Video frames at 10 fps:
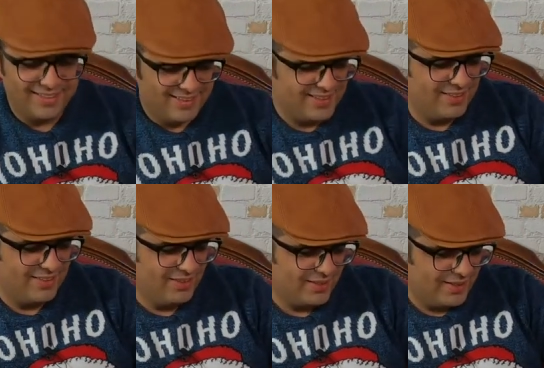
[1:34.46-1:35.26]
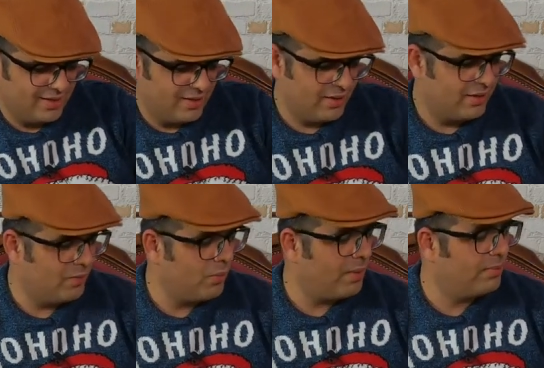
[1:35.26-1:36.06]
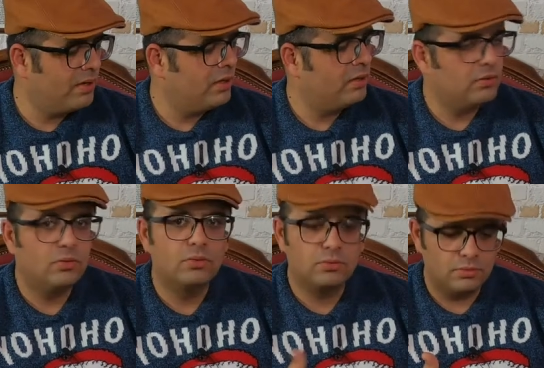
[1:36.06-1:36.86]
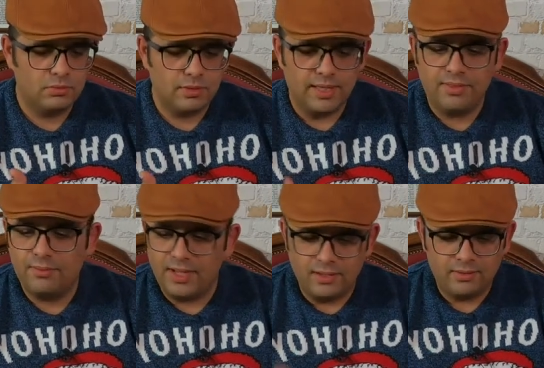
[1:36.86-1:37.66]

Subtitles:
so look, 1, 2, and 3.